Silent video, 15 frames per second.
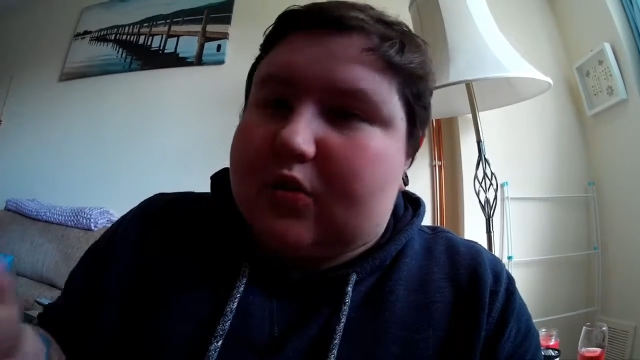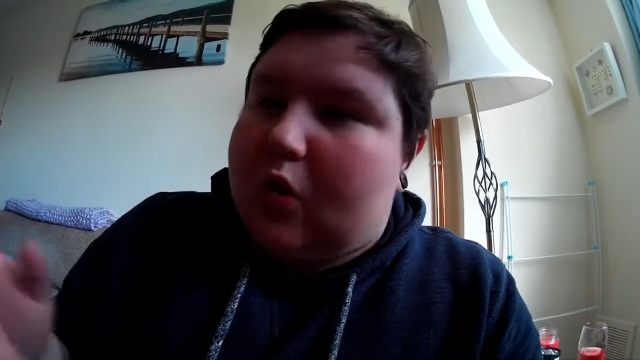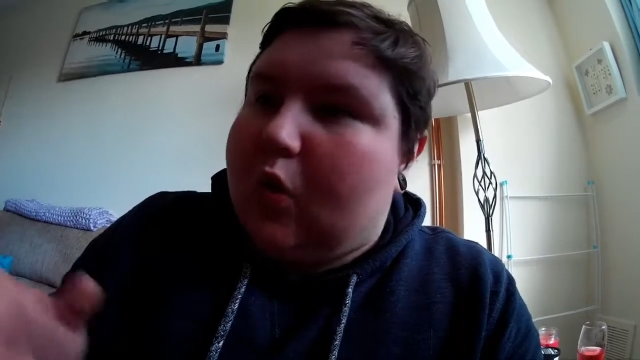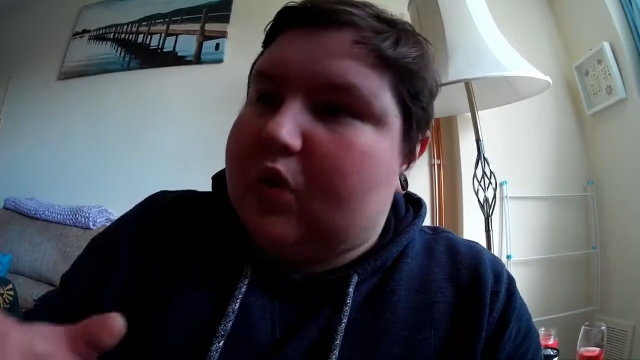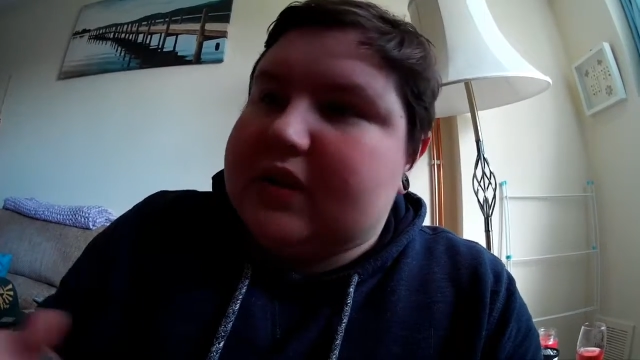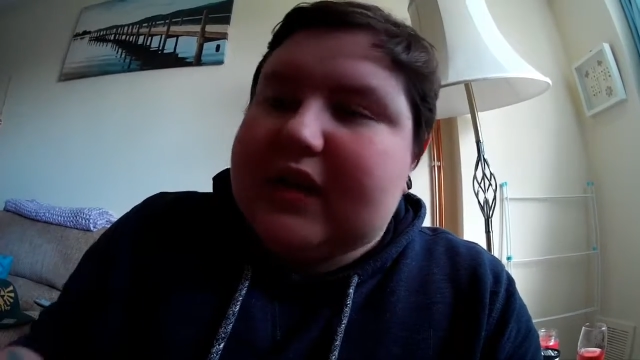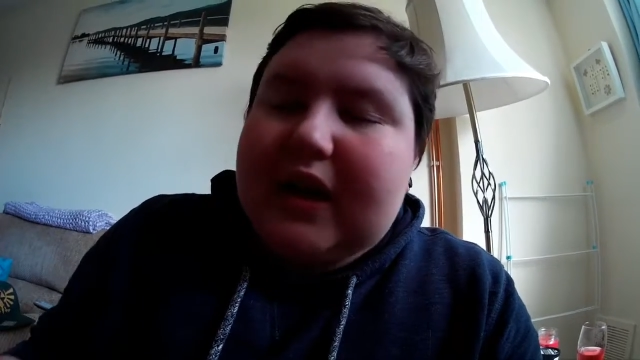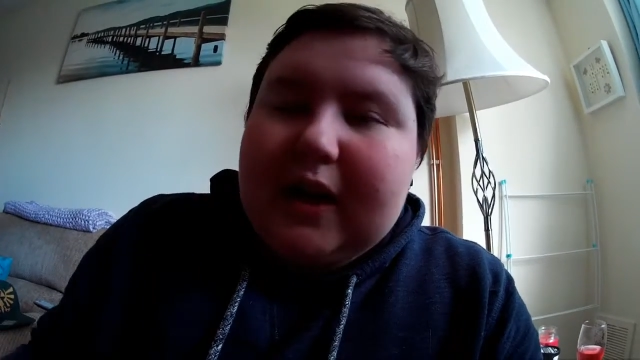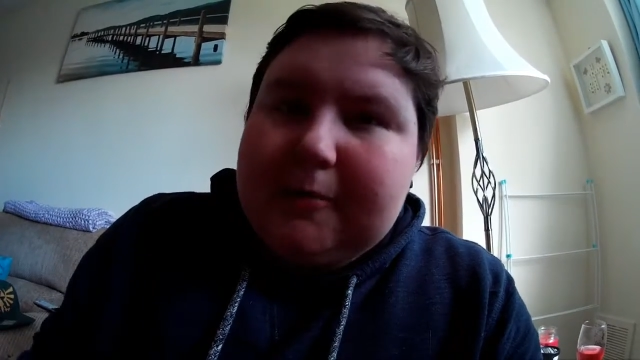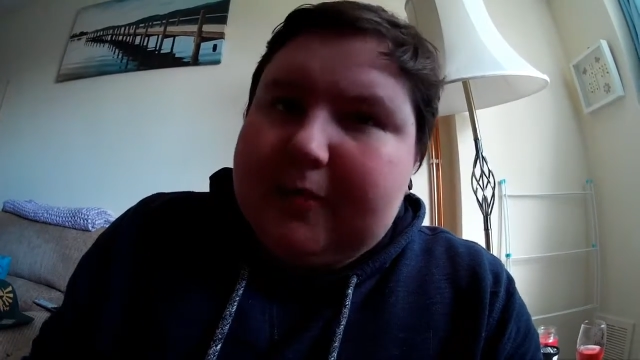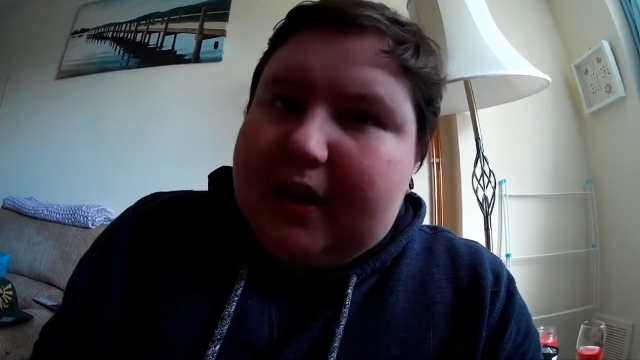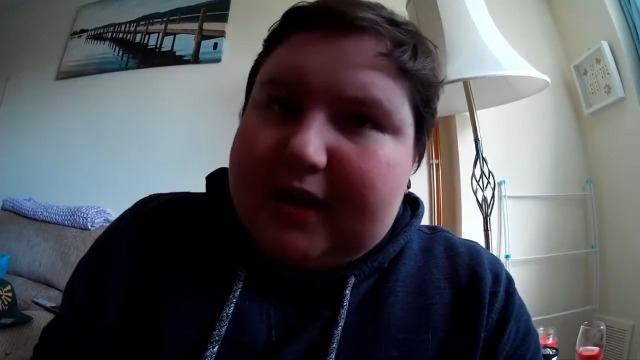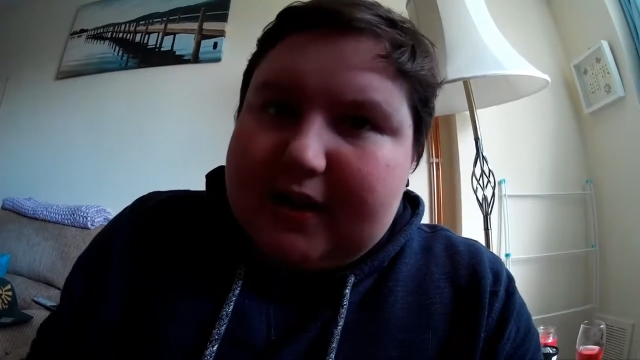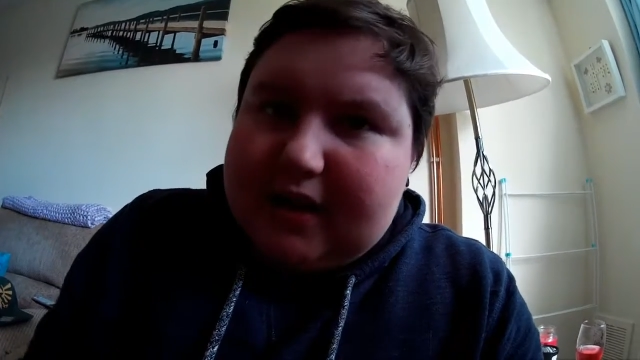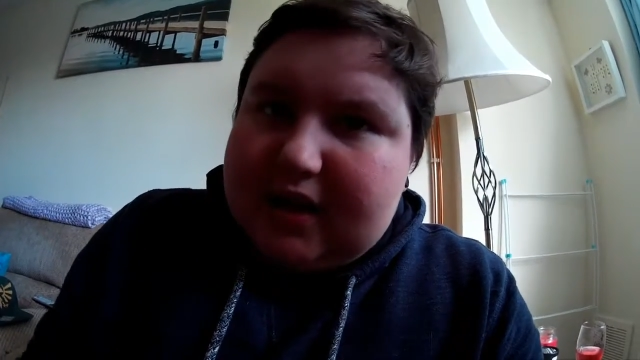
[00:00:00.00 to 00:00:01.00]
The whole
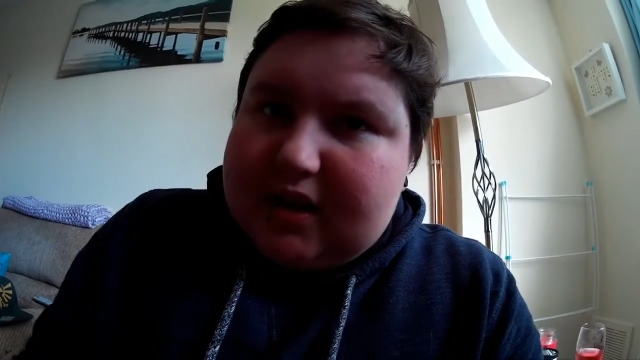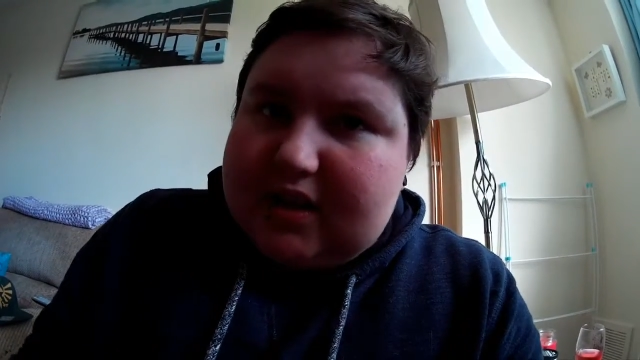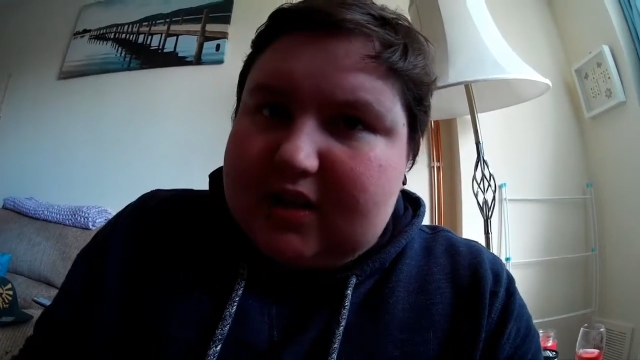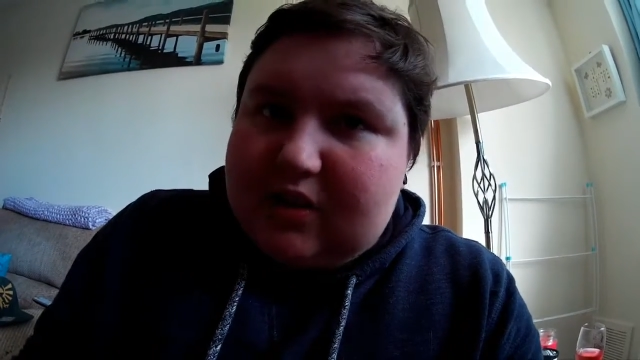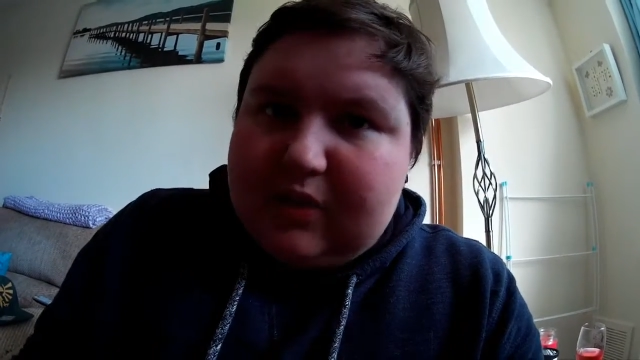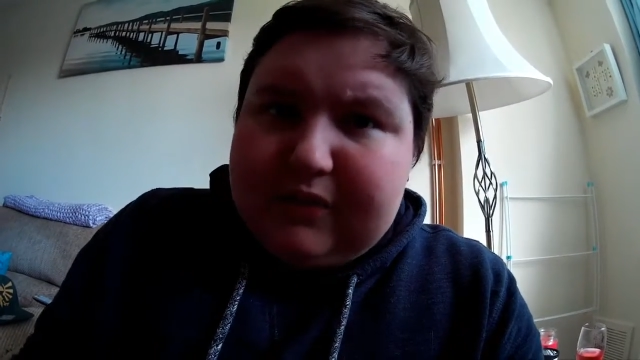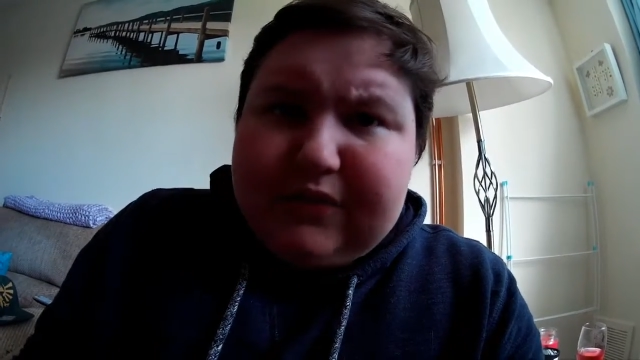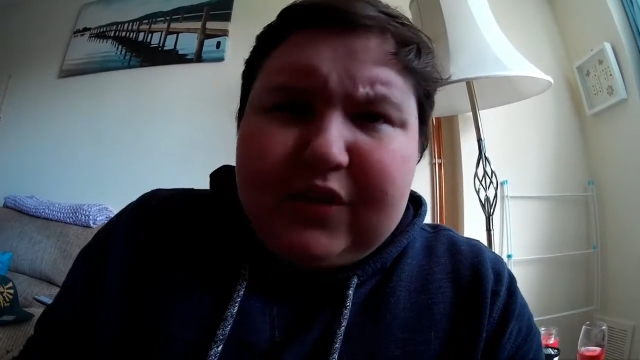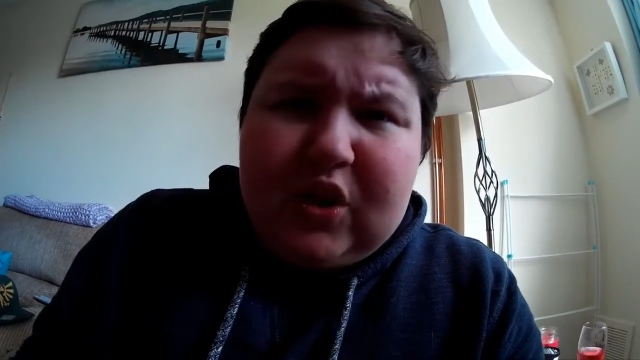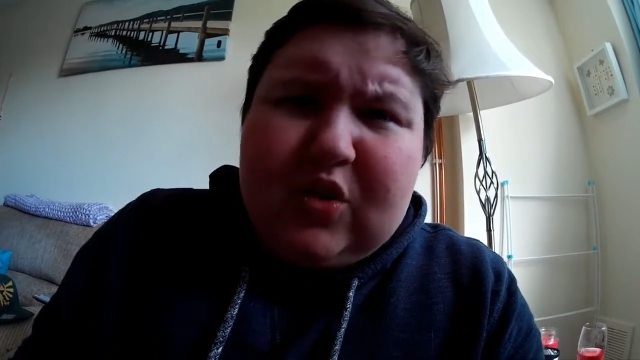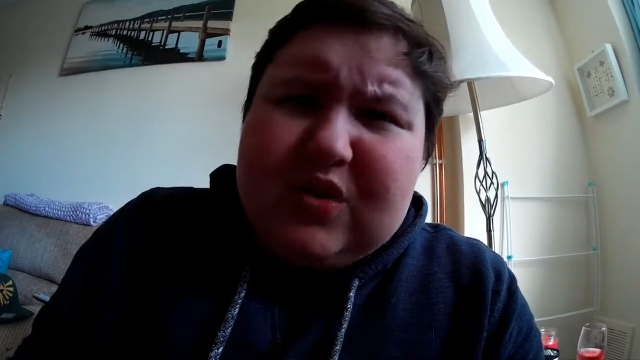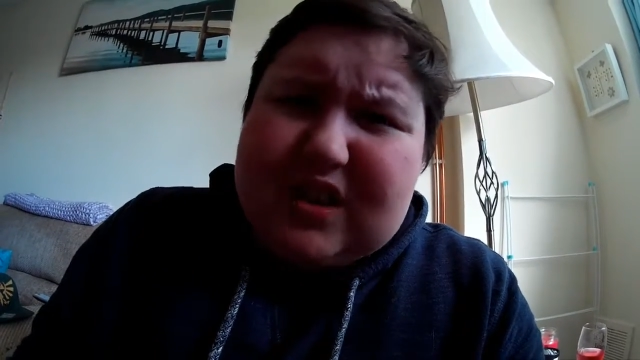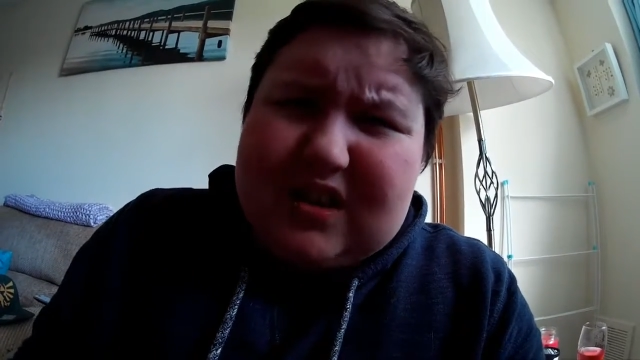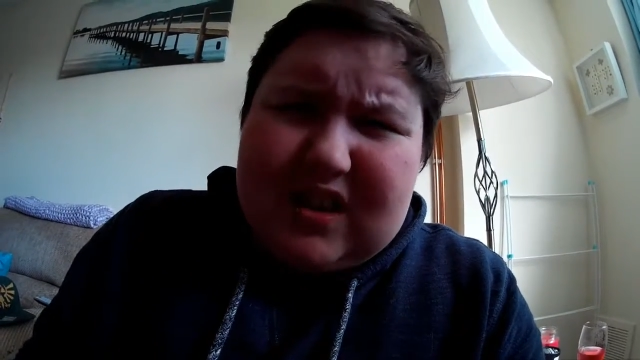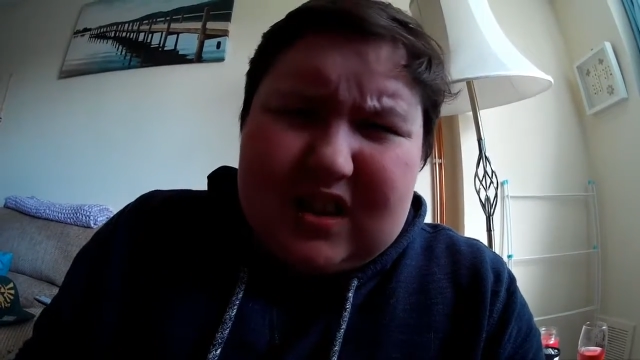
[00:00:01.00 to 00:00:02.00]
timeline is
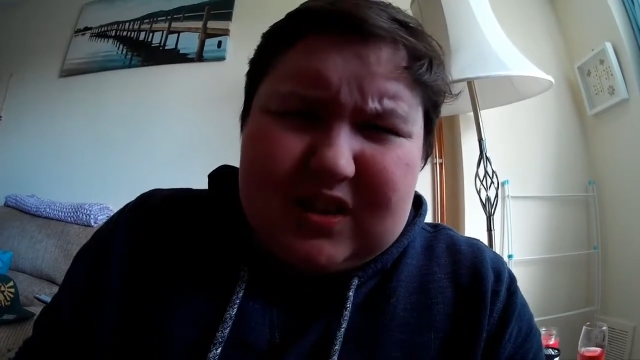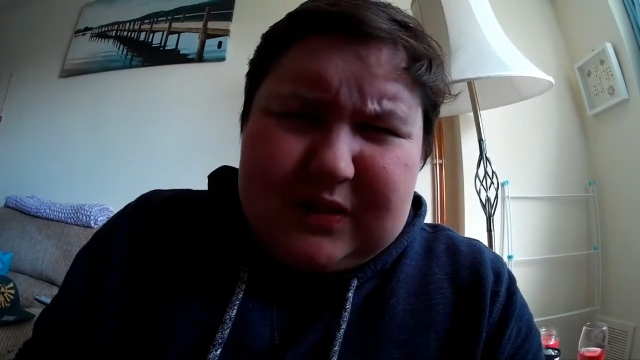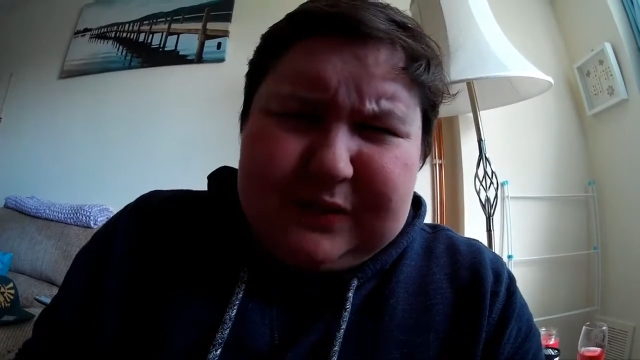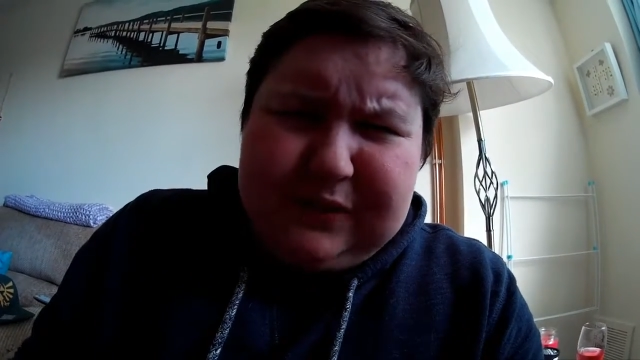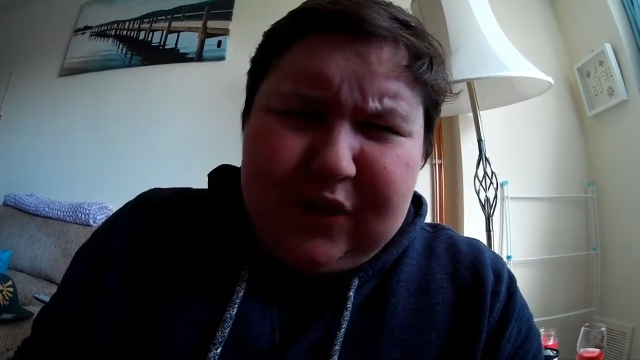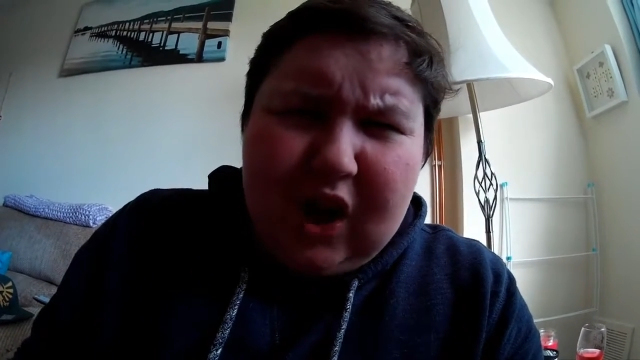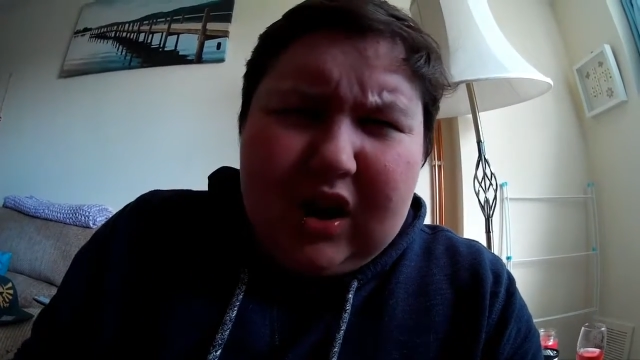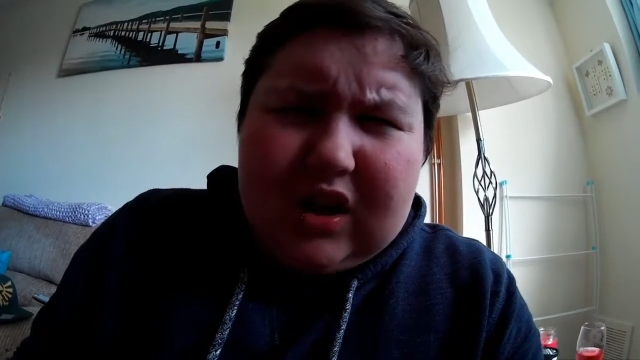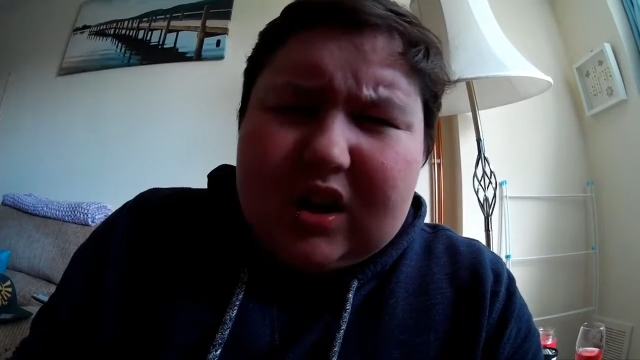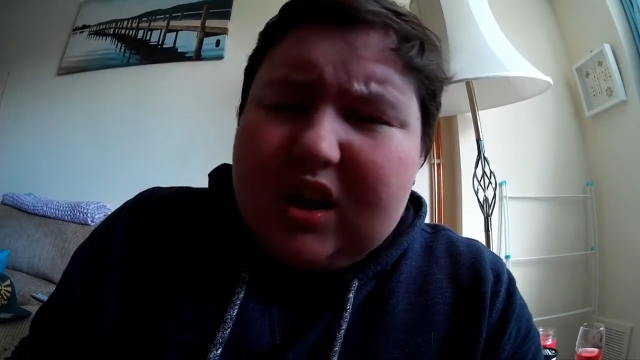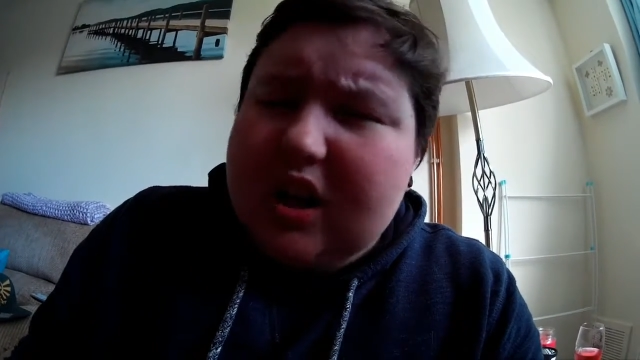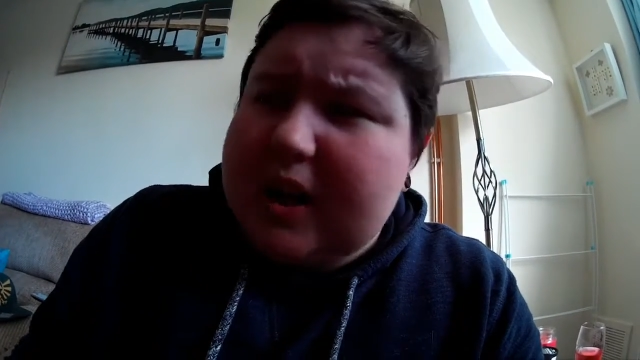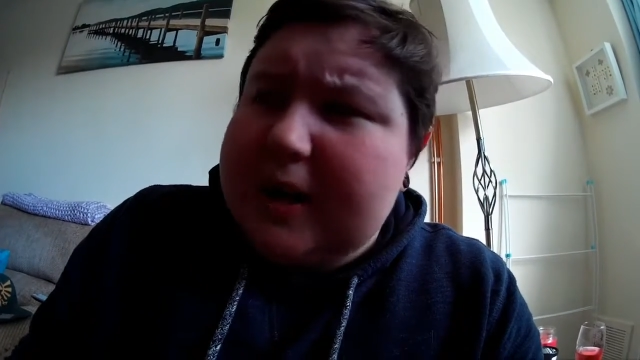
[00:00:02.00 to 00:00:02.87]
confusing as fuck,